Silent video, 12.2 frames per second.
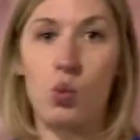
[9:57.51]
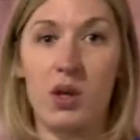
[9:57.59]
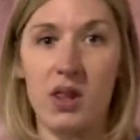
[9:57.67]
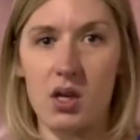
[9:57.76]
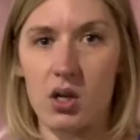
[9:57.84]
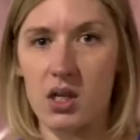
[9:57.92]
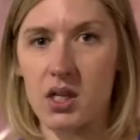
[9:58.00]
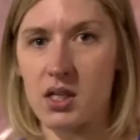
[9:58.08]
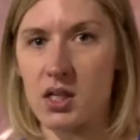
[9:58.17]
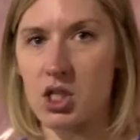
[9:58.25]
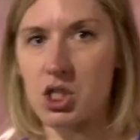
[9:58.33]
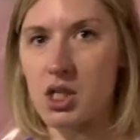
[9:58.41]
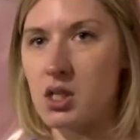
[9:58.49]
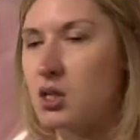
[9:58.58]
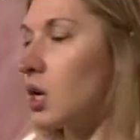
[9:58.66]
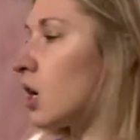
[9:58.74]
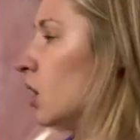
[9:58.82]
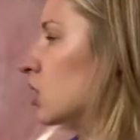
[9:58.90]
really good condition.
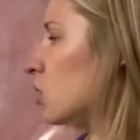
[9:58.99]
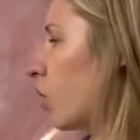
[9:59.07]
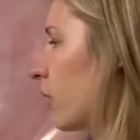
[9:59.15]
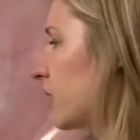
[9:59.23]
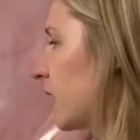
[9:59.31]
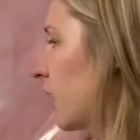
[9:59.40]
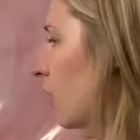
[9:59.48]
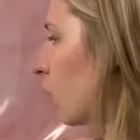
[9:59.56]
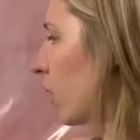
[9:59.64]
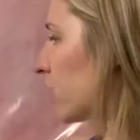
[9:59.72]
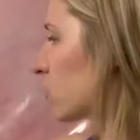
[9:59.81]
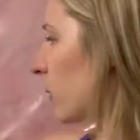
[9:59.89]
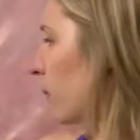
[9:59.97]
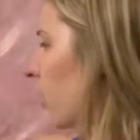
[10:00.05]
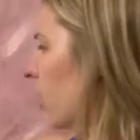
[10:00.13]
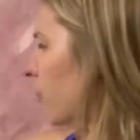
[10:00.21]
So what we did was we bought a